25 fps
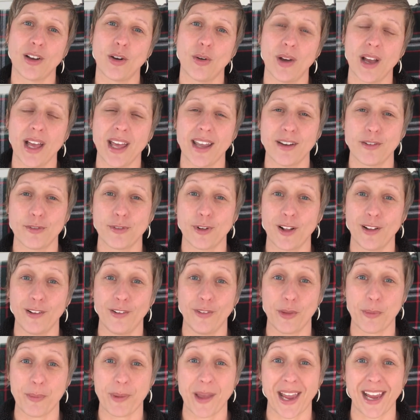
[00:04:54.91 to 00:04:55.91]
go ahead and
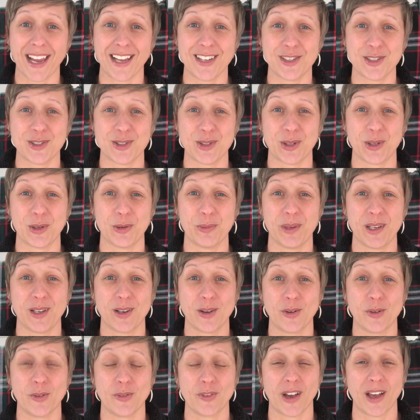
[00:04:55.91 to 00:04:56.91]
follow the page so you'll be
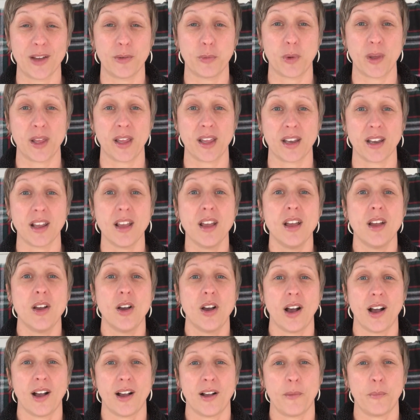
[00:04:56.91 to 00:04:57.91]
notified
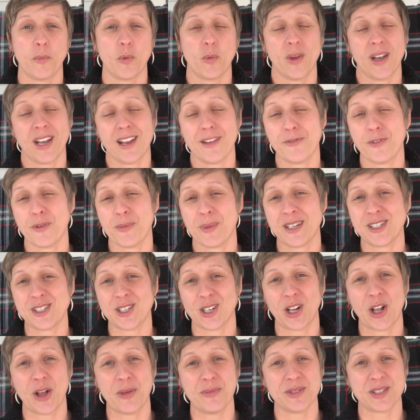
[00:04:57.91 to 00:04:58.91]
when
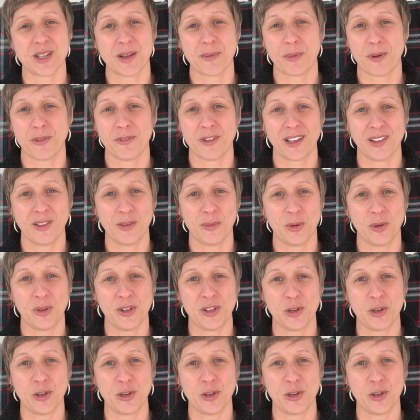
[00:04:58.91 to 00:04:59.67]
information comes up available,